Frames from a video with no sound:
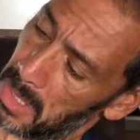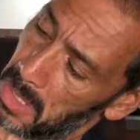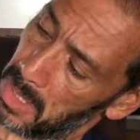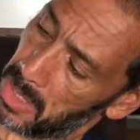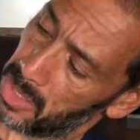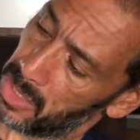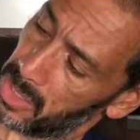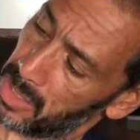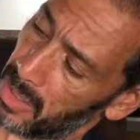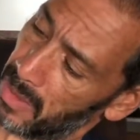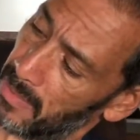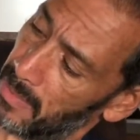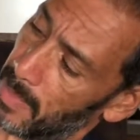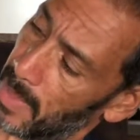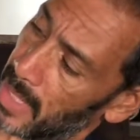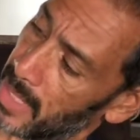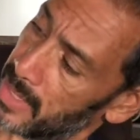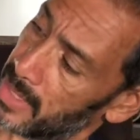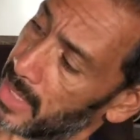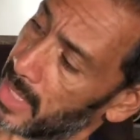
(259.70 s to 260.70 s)
soft
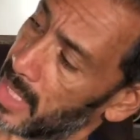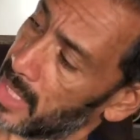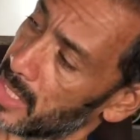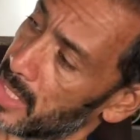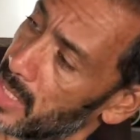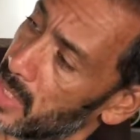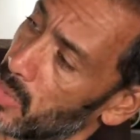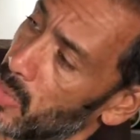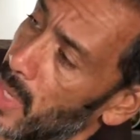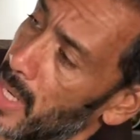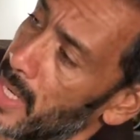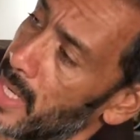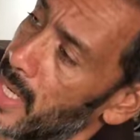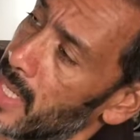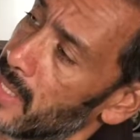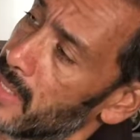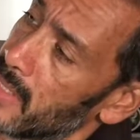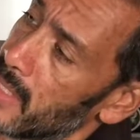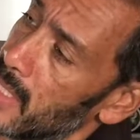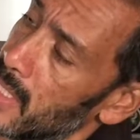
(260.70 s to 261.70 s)
plastic actually. It's quite
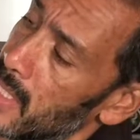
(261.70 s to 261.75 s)
nice.